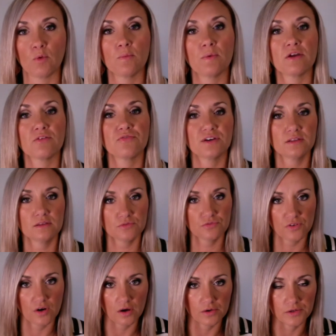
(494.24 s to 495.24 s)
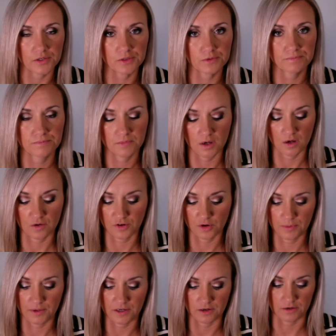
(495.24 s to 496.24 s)
want to find the volume of our
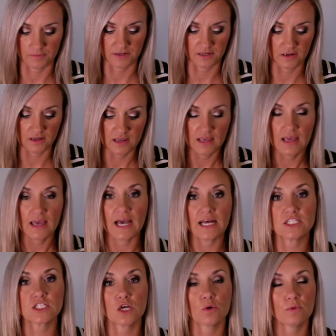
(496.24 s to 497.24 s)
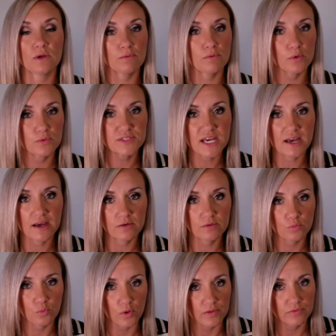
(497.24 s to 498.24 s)
pyramid. And so we wrote
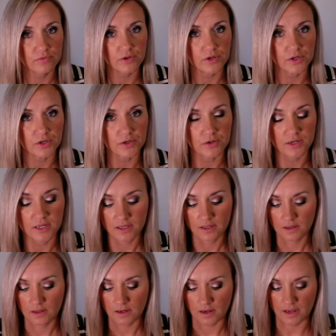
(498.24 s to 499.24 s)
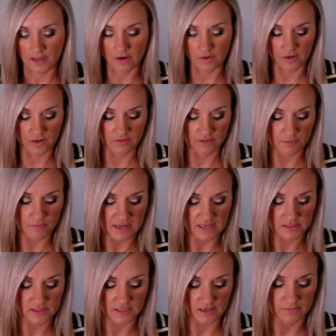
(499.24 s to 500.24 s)
down 1/3 area of the
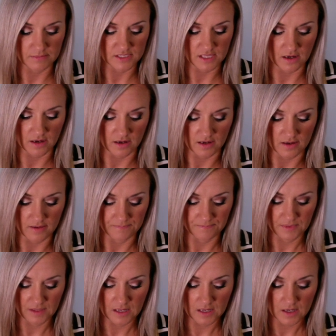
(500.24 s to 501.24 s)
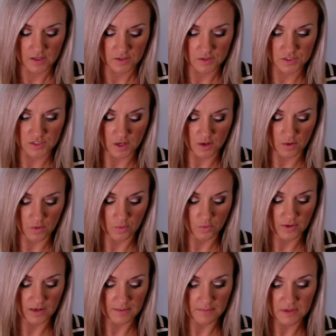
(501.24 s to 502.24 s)
base times the height. So
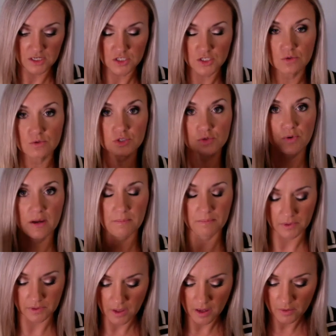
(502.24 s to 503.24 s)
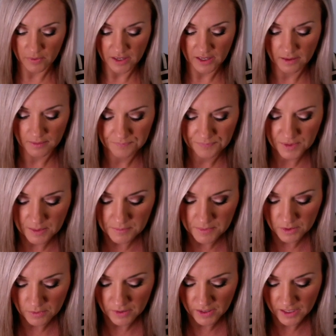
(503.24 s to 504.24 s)
what I'm going to do is right below it, I'm going
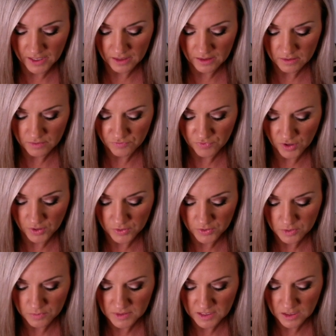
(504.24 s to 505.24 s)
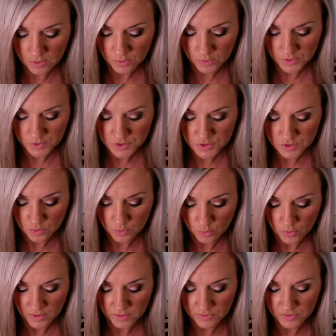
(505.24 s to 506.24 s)
to write volume equals
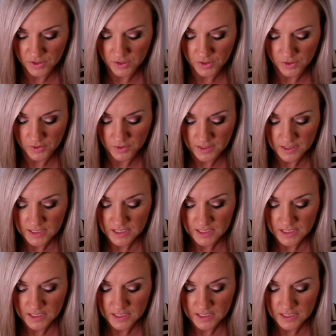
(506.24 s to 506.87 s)
1/3